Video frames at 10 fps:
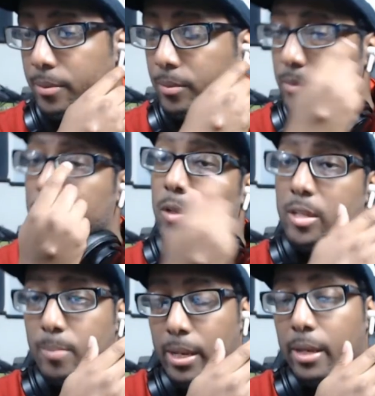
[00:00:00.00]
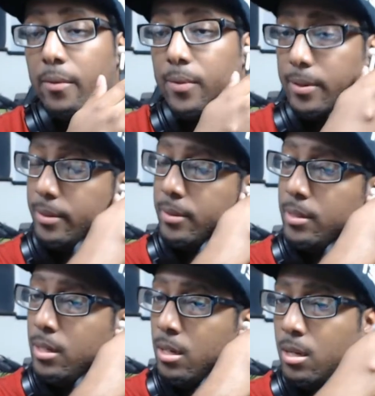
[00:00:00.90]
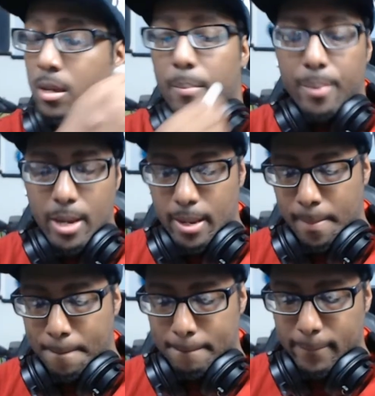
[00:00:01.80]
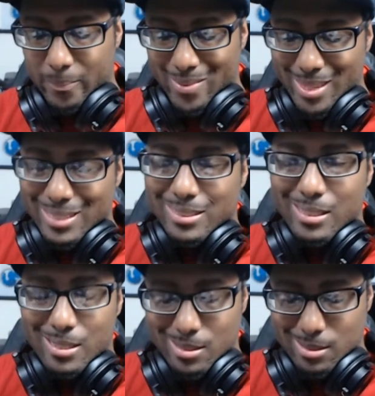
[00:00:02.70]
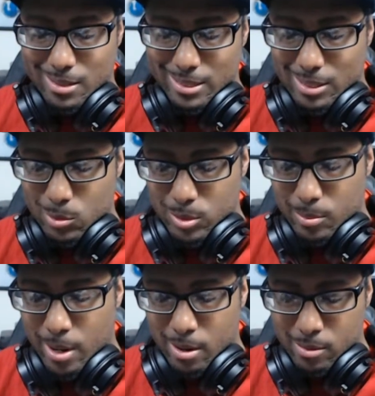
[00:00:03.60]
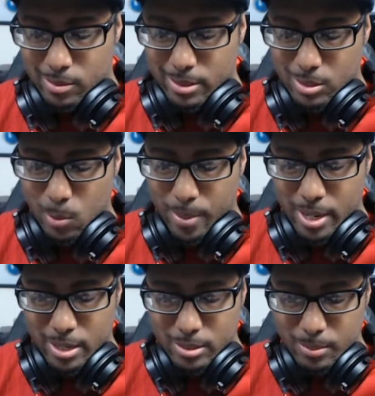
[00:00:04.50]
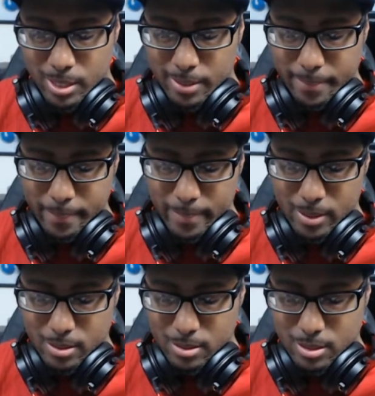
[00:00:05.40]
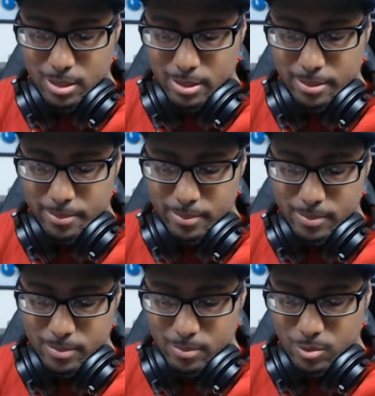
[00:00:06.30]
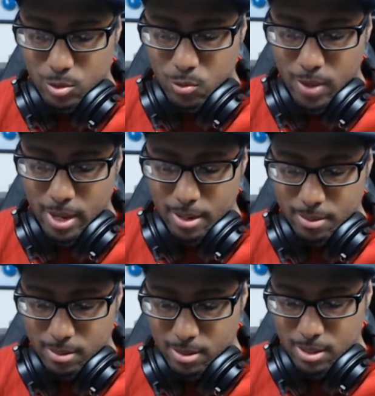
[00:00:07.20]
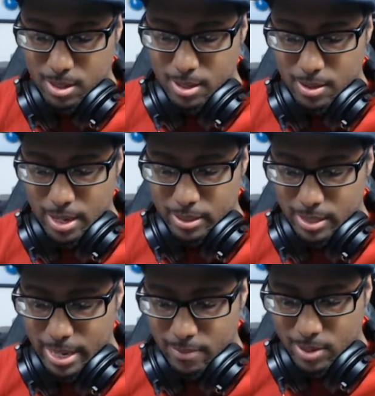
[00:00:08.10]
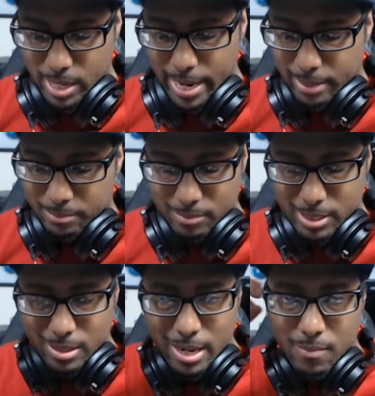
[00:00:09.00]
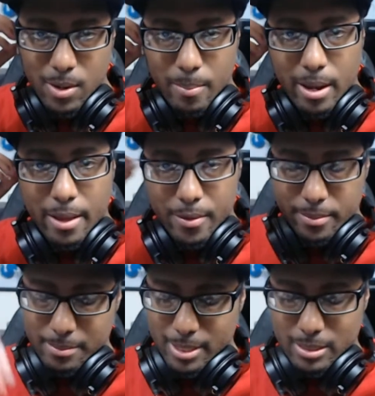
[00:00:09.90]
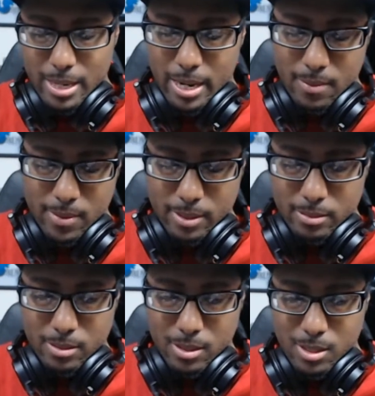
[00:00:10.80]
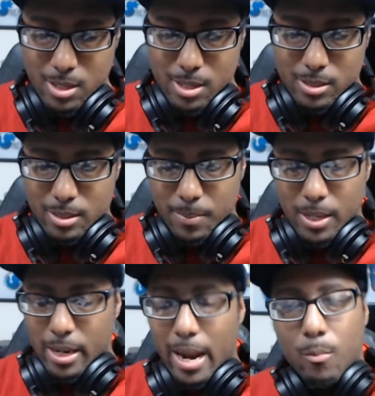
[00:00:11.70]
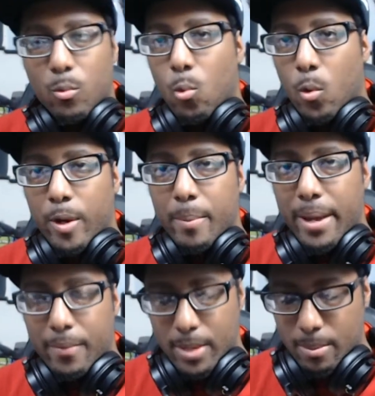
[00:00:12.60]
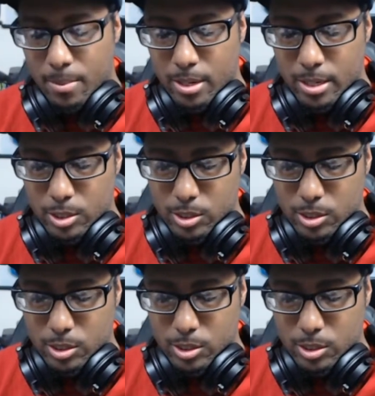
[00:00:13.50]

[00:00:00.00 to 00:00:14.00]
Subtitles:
So that's my left ear. But that's so small and so petty to me to do that it's not even like, that's not even a bother. That's not even something that I would worry about that much.